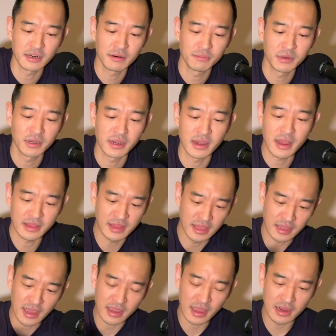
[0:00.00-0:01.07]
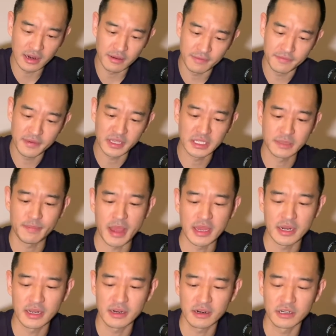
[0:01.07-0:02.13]
but I think I kind of
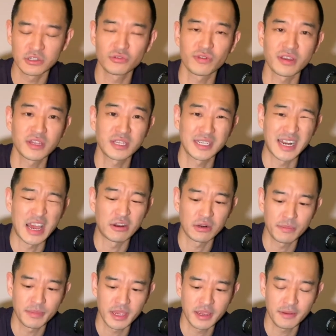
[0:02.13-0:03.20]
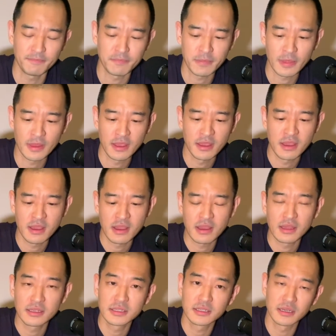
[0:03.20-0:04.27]
expanded it or stretched it out a bit.
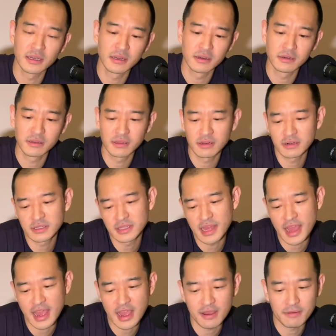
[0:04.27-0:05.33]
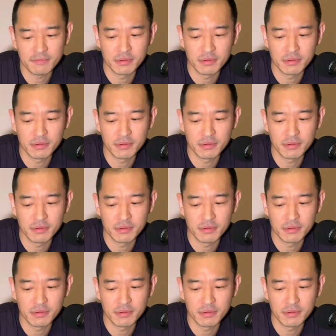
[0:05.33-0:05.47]
So there's that.